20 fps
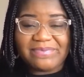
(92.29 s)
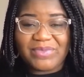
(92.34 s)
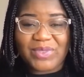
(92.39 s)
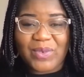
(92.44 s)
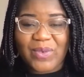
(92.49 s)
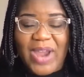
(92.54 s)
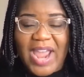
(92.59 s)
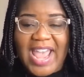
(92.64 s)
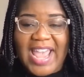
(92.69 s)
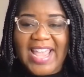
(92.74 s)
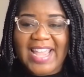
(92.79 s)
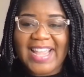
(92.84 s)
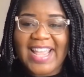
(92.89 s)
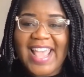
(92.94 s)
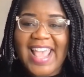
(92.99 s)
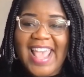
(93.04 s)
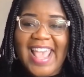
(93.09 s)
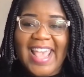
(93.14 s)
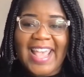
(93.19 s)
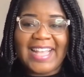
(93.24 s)
Right.
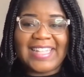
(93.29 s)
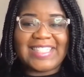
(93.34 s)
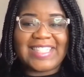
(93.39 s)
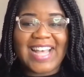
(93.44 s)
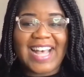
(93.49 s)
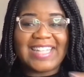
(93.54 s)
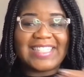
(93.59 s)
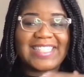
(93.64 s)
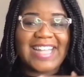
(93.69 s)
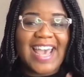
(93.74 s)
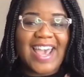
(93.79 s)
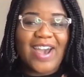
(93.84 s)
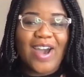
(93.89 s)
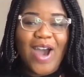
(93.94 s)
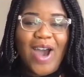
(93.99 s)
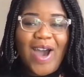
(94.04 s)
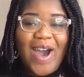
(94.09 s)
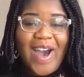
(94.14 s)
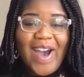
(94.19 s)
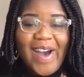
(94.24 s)
And so I was like,
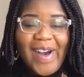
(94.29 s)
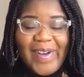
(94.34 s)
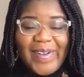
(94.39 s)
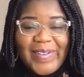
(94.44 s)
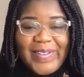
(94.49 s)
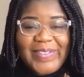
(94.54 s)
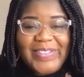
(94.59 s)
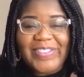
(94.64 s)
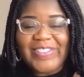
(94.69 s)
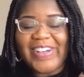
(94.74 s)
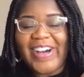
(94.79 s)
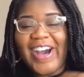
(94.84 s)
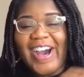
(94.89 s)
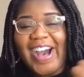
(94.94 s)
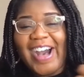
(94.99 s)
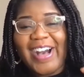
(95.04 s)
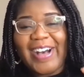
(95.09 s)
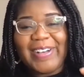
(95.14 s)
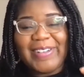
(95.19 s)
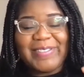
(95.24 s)
oh,
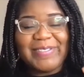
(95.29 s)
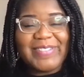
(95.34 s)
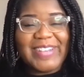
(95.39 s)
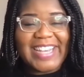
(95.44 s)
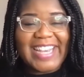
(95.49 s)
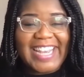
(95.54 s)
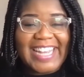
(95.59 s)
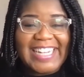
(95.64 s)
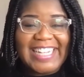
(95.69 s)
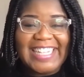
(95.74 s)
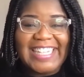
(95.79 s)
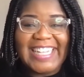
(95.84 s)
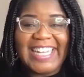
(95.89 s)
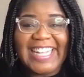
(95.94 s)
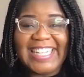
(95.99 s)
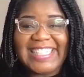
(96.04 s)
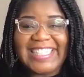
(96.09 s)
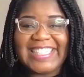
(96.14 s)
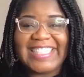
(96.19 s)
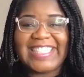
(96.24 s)
oh man, it
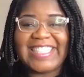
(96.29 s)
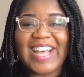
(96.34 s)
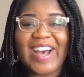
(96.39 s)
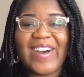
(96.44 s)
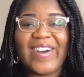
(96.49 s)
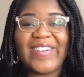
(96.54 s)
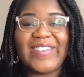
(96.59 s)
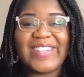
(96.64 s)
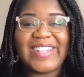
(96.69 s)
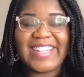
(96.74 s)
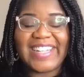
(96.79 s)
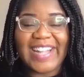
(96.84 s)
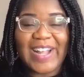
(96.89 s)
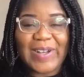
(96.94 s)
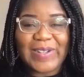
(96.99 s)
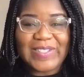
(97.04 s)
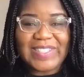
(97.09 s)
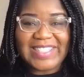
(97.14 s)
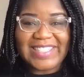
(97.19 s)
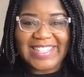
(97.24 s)
hit so
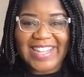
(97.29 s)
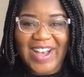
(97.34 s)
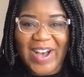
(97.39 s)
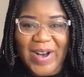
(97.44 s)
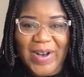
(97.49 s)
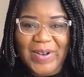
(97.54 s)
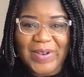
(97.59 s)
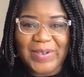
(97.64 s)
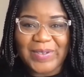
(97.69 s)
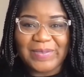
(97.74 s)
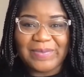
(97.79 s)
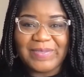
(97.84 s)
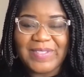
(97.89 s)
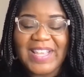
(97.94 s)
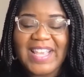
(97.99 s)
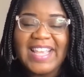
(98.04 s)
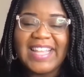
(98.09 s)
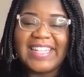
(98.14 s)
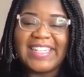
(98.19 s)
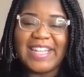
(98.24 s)
close to home.
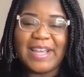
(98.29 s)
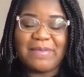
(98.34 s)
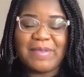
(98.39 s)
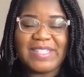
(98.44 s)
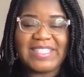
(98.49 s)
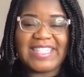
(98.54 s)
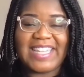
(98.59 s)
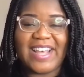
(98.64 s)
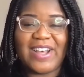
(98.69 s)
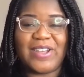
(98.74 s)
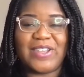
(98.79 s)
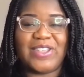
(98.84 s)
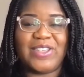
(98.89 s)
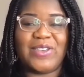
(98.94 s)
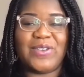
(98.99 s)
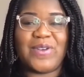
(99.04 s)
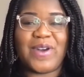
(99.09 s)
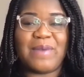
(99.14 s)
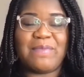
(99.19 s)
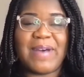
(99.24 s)
Let me tell
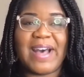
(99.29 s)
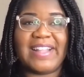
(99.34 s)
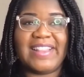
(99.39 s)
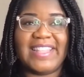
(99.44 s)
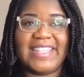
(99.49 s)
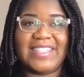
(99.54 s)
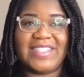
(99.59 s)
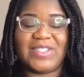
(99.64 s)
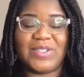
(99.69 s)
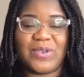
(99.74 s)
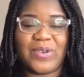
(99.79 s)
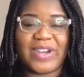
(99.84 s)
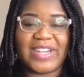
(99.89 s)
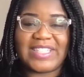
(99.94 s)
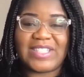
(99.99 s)
you about this story.